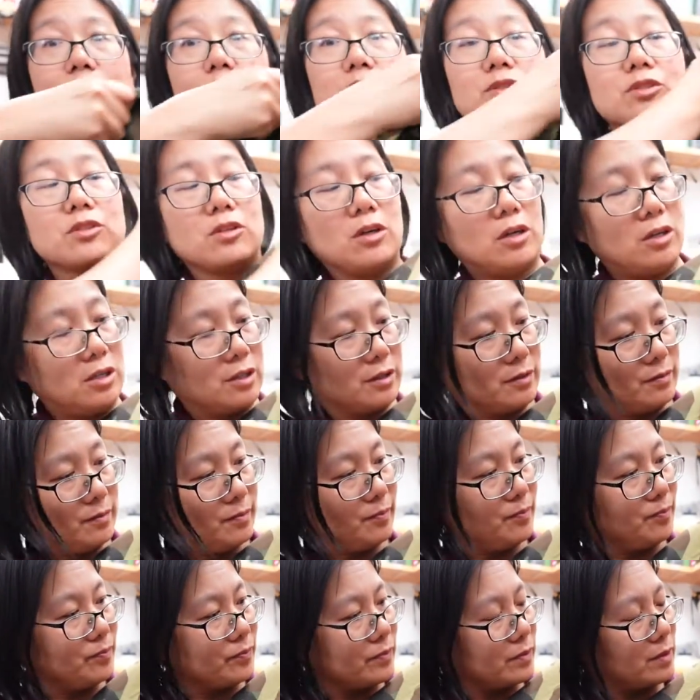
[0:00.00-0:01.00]
was gone.
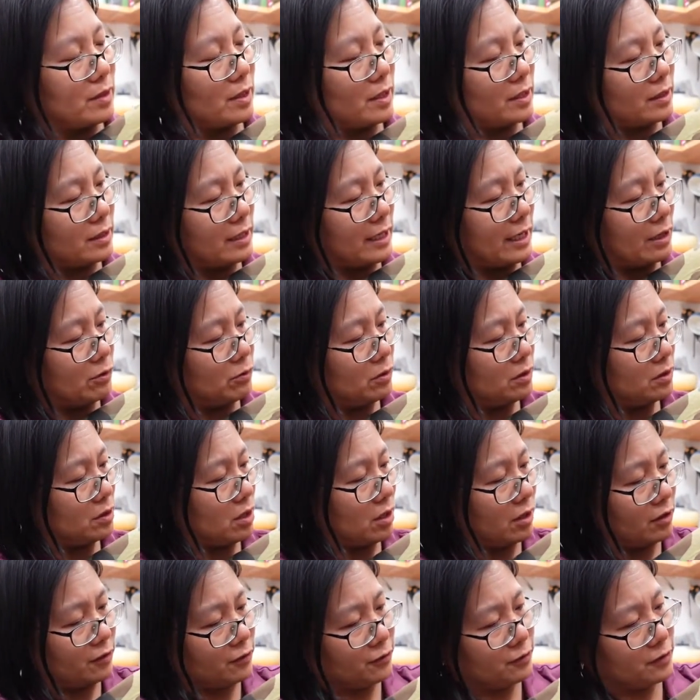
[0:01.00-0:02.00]
And it would
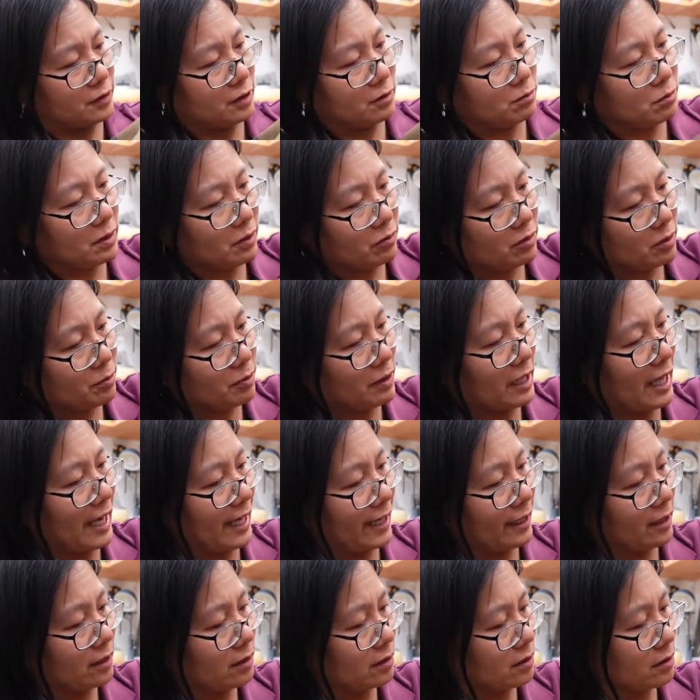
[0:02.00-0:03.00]
often be
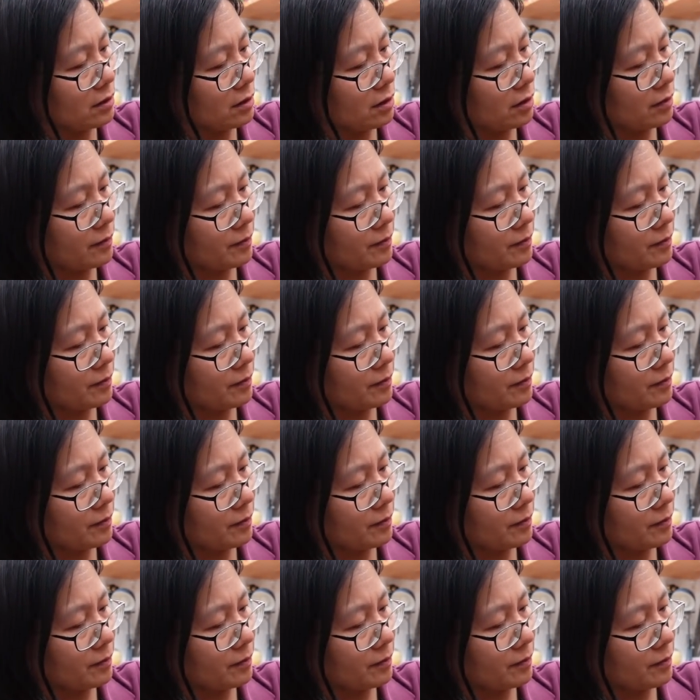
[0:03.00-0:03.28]
replaced